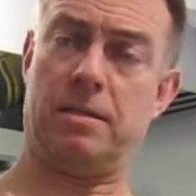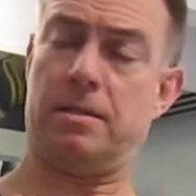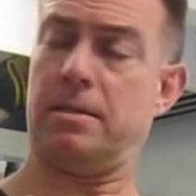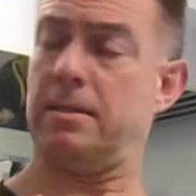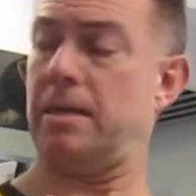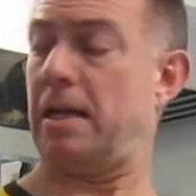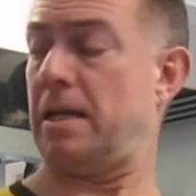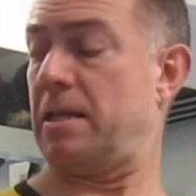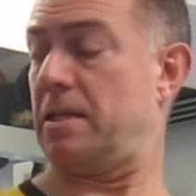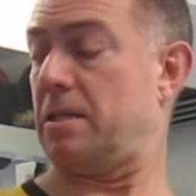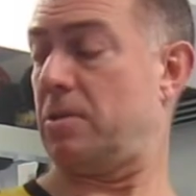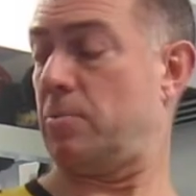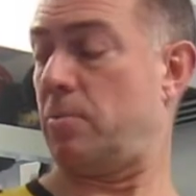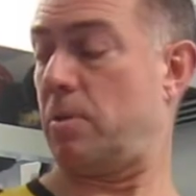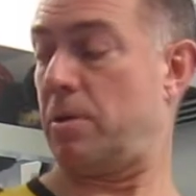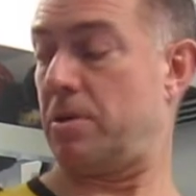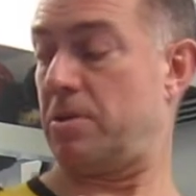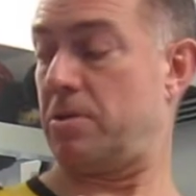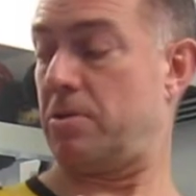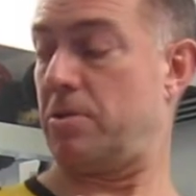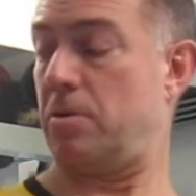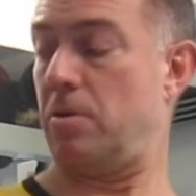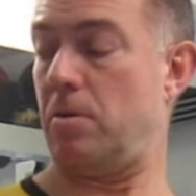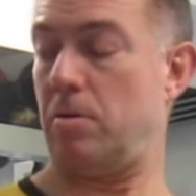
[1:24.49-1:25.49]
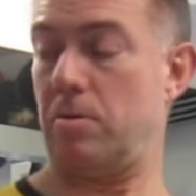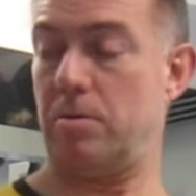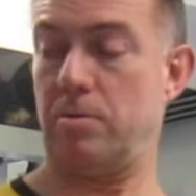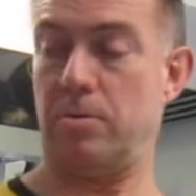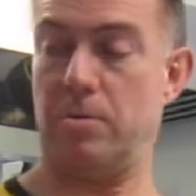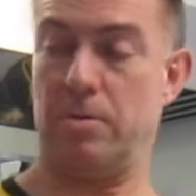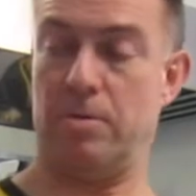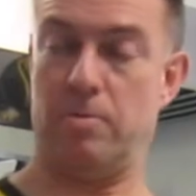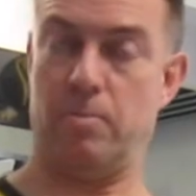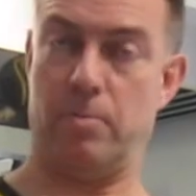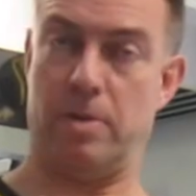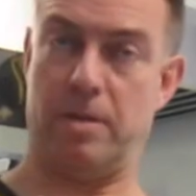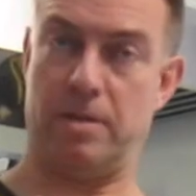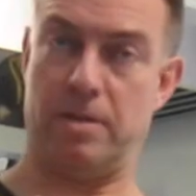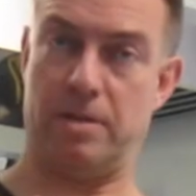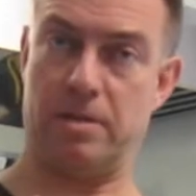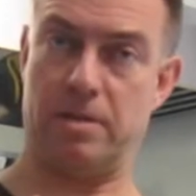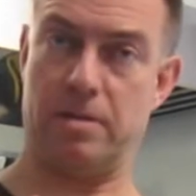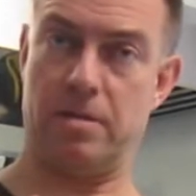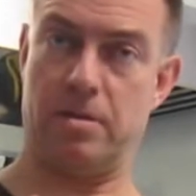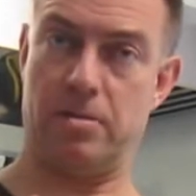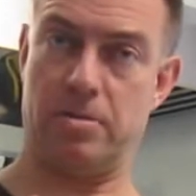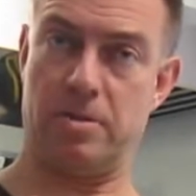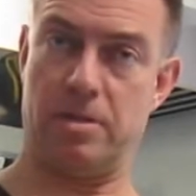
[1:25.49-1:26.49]
that is what it's called when it
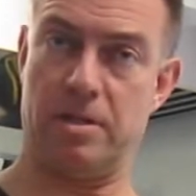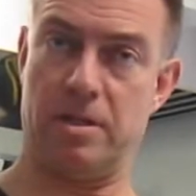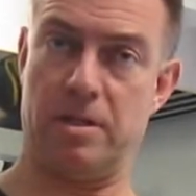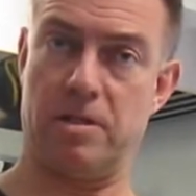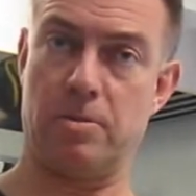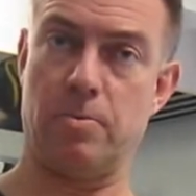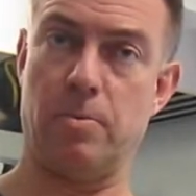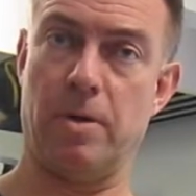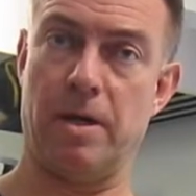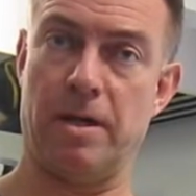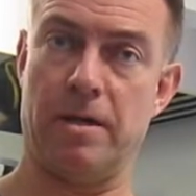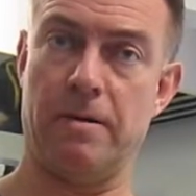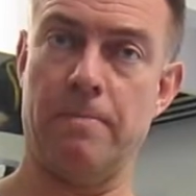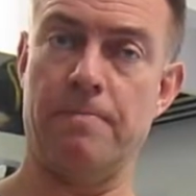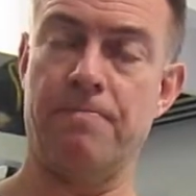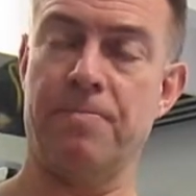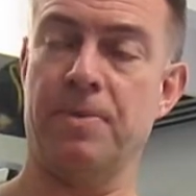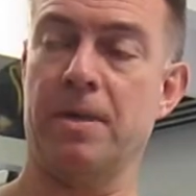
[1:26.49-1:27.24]
goes this way,